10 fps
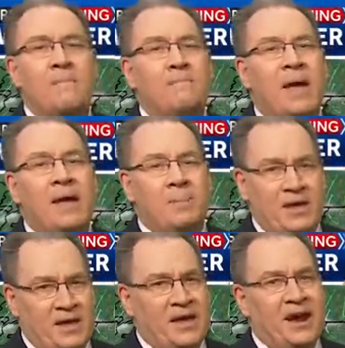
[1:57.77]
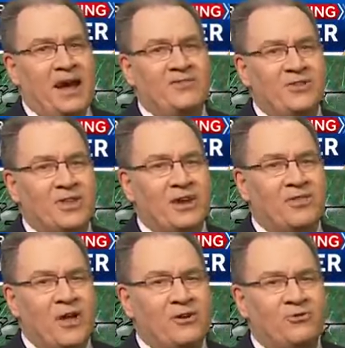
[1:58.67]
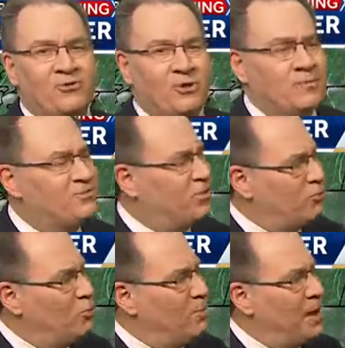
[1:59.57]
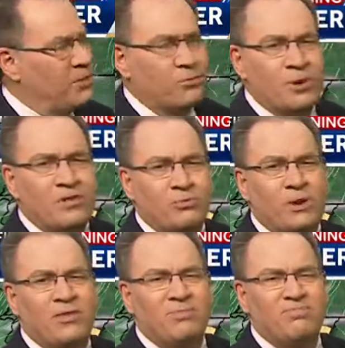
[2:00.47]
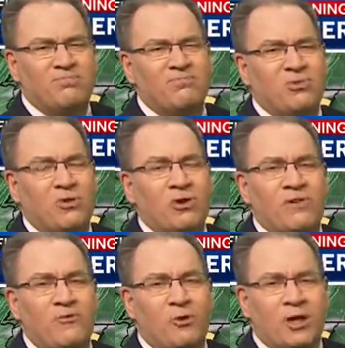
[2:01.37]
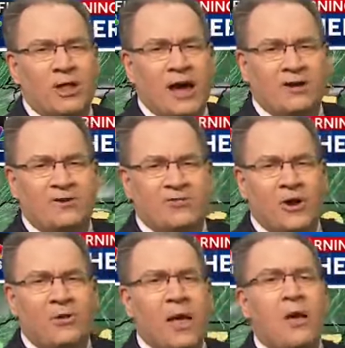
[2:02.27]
maybe an isolated thunderstorms through about 3, 3, 30, 4 o'clock or so.